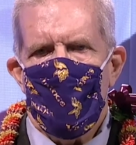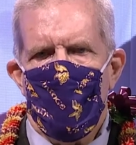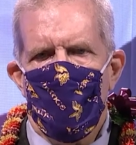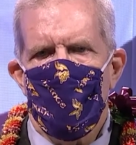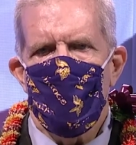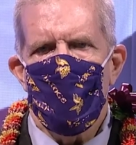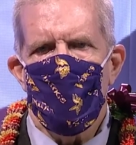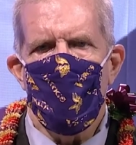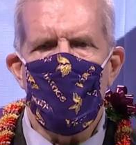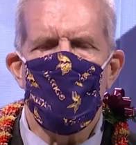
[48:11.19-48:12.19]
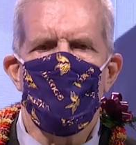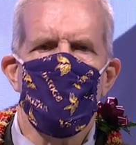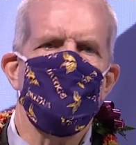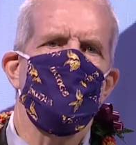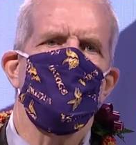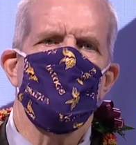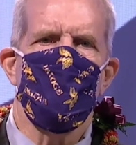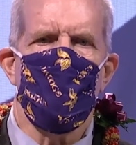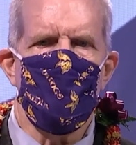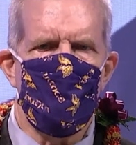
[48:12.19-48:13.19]
Oahu prison was
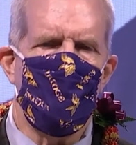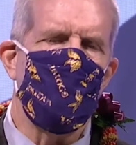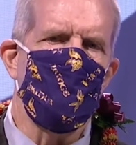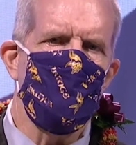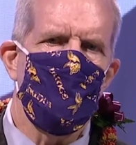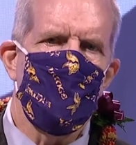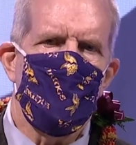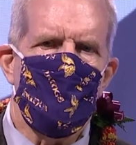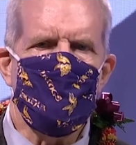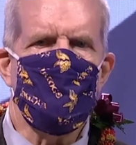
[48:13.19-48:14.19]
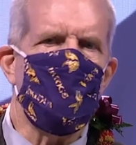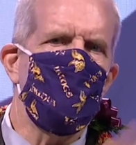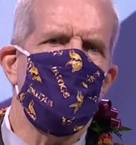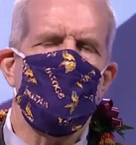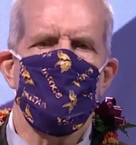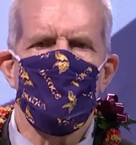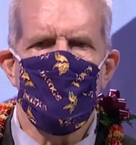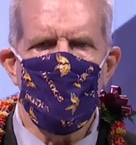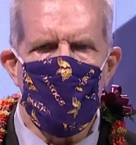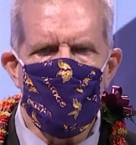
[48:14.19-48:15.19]
for a fight. My second fight was with
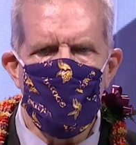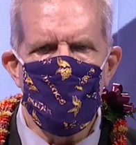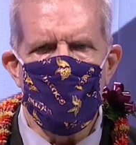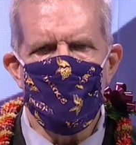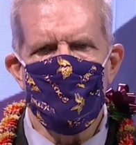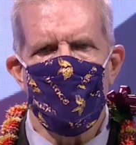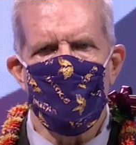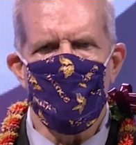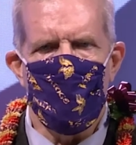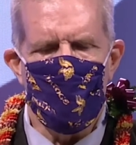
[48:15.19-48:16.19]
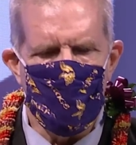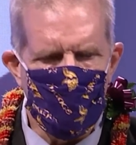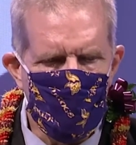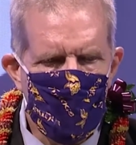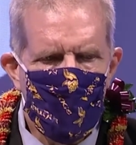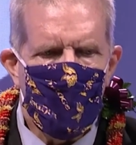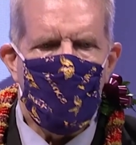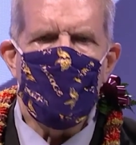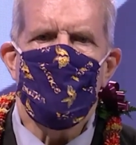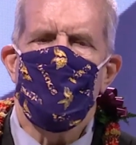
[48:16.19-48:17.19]
Mark Ibanez out in Waianae.
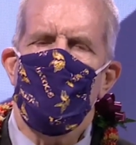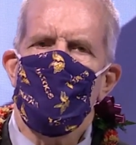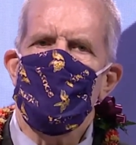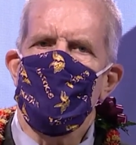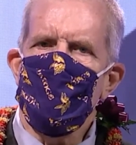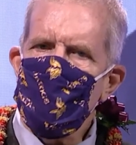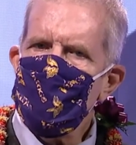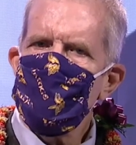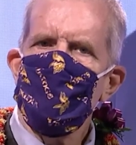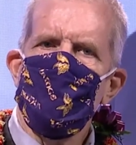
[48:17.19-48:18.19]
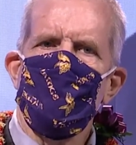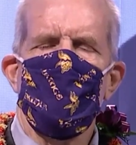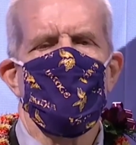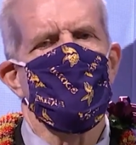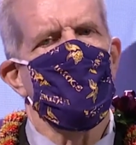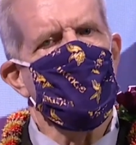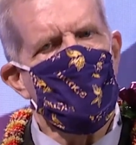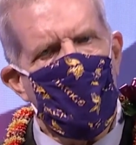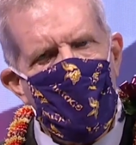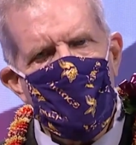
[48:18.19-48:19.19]
I went to UH for 2 years. I went to
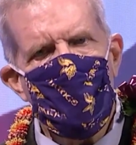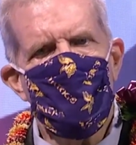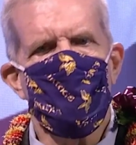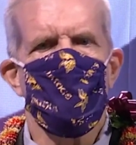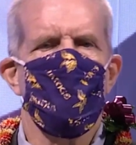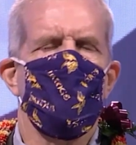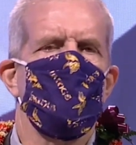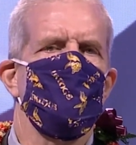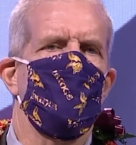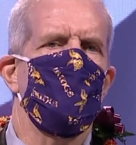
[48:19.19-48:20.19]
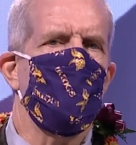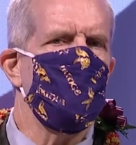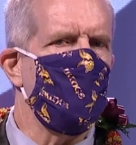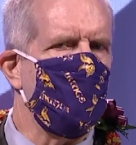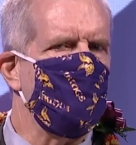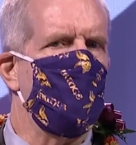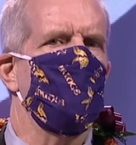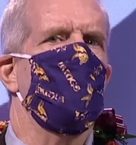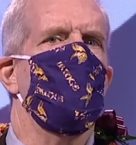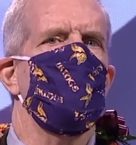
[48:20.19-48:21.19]
Oregon for 2 years. I met my wife
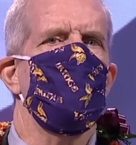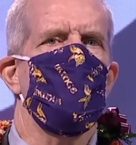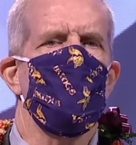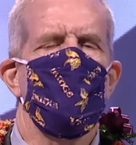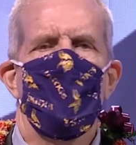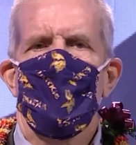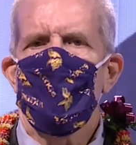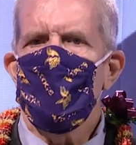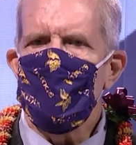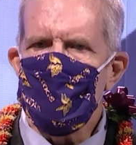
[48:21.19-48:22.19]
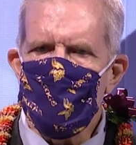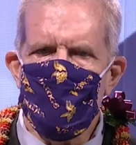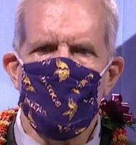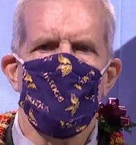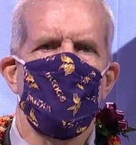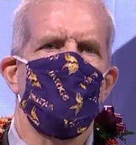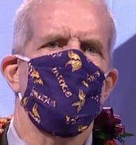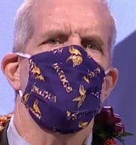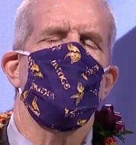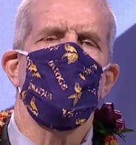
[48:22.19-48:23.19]
Haunani there. We just celebrated our
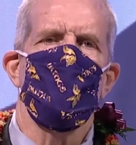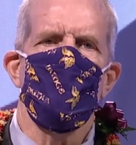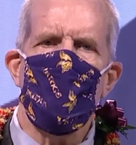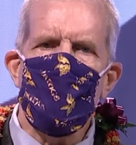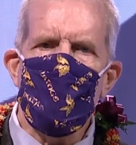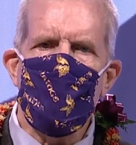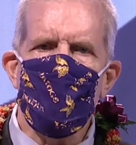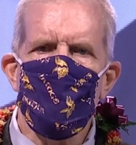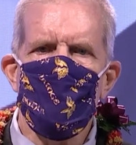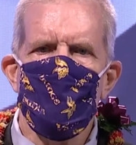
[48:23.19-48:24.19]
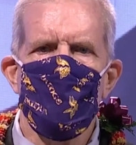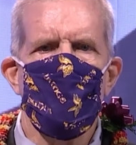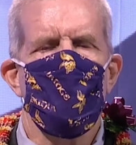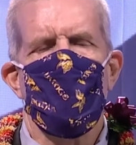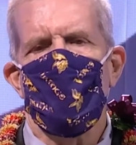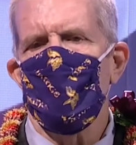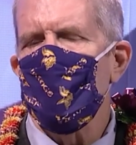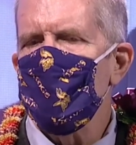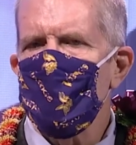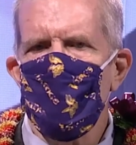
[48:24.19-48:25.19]
40th wedding anniversary. We have
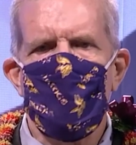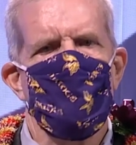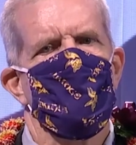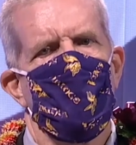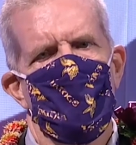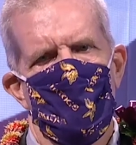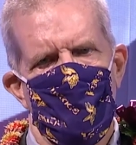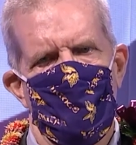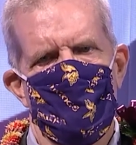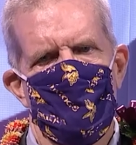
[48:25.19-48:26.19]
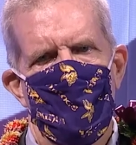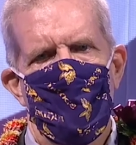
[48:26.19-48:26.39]
one great son, Chris.